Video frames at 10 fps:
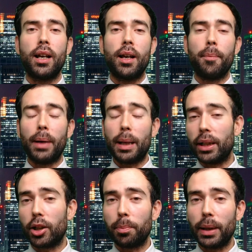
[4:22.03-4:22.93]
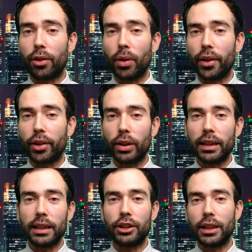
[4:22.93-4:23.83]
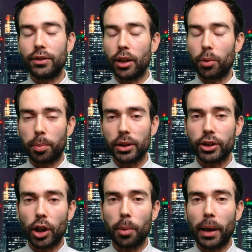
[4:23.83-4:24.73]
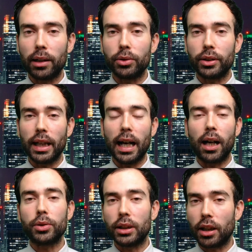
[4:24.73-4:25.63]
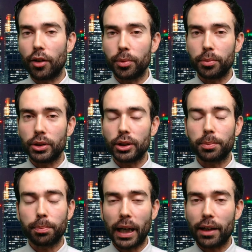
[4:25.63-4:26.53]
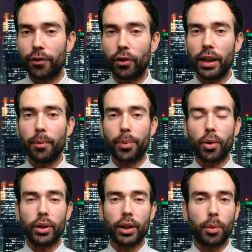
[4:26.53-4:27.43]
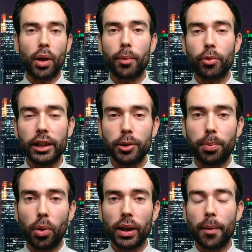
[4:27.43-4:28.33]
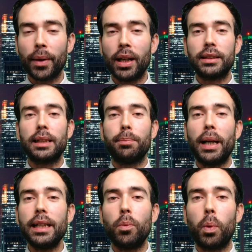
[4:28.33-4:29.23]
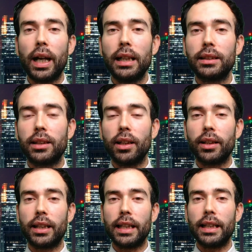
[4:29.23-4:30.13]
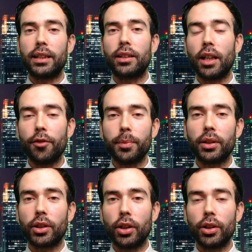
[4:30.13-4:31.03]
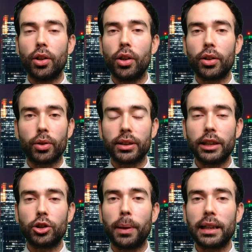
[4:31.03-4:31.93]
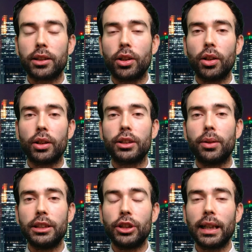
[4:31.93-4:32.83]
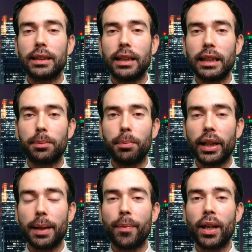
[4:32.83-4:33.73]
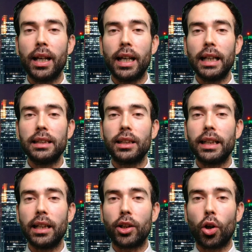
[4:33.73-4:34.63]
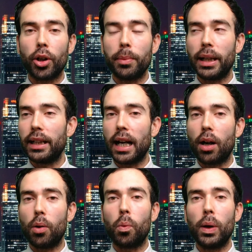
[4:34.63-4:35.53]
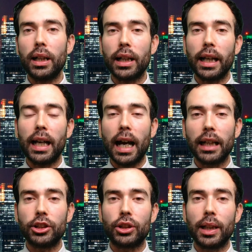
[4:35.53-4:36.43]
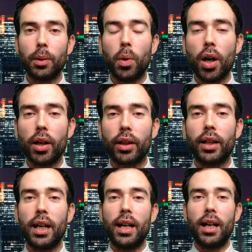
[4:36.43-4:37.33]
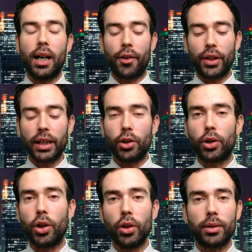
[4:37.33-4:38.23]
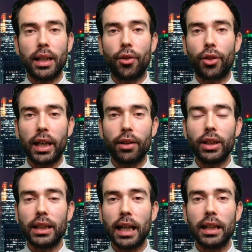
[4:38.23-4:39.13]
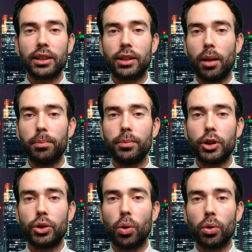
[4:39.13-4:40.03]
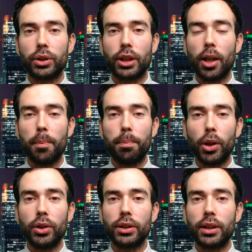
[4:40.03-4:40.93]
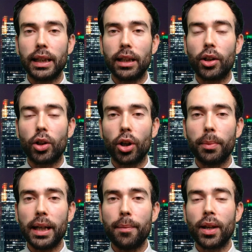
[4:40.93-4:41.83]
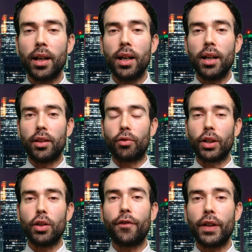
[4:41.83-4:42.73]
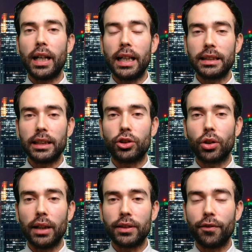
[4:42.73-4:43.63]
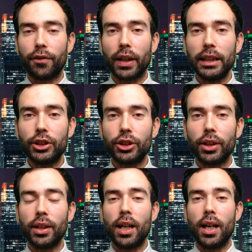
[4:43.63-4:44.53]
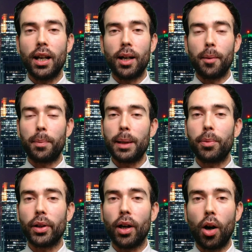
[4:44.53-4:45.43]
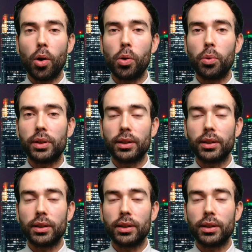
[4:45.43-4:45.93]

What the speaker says: Maybe it could be through other green initiatives. You want to put solar panels on your house, the government would just pay for it, or we want to upgrade your boiler. So there's many ways that the government could look, or the central banks could look, to injecting this money into the economy. Now, will it actually work? I think you could, in theory, get some short-term boost to the economy. The real fear is it drives inflation. People that hold,